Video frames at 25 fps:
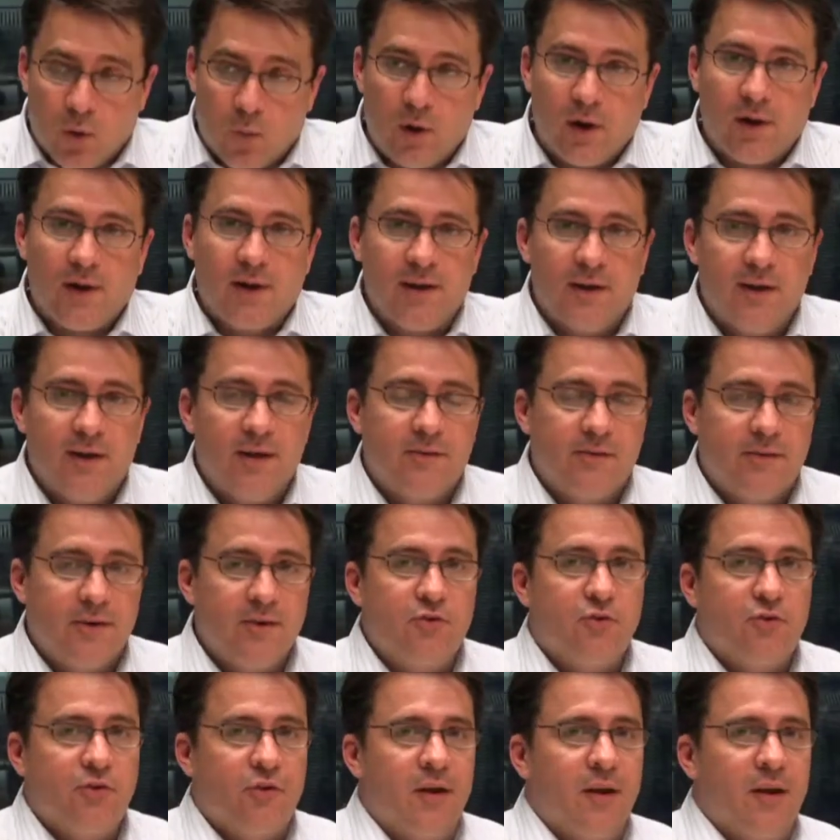Well, it's
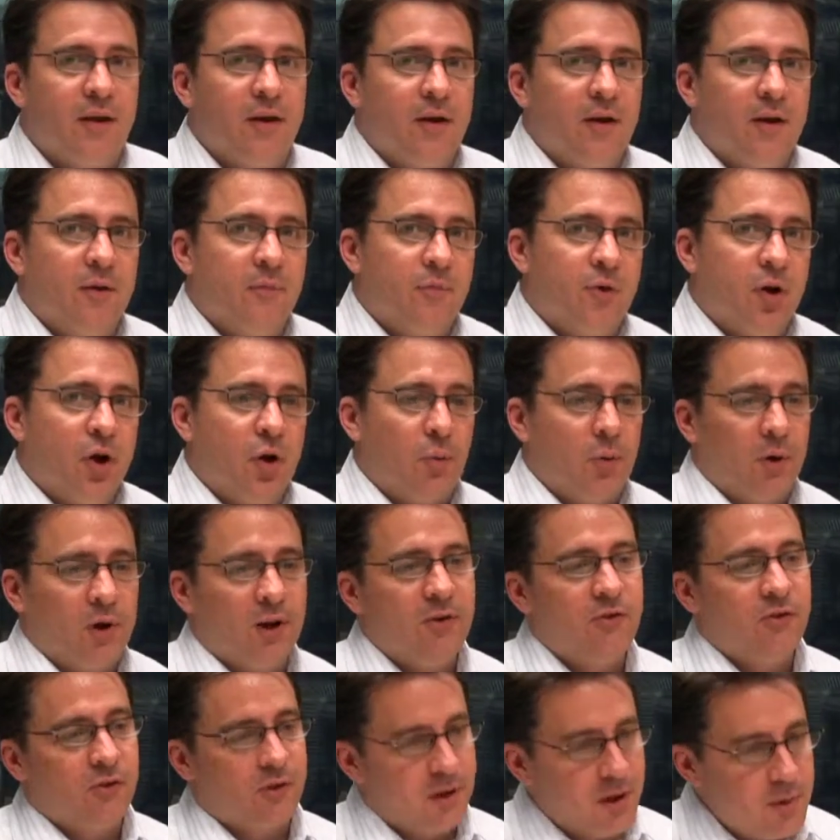interesting.
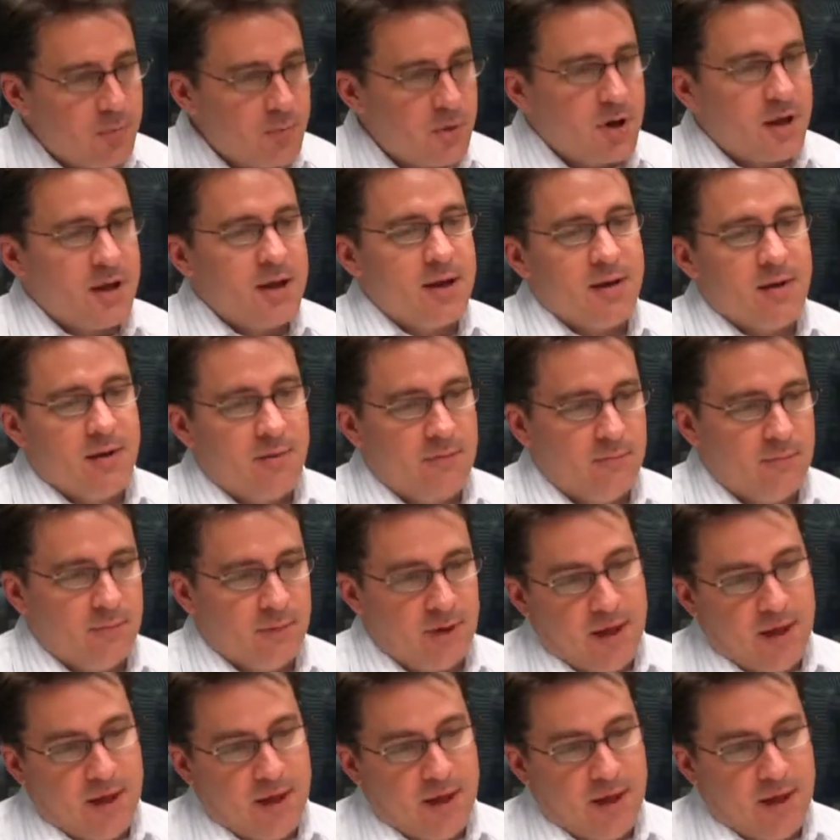Religious liberty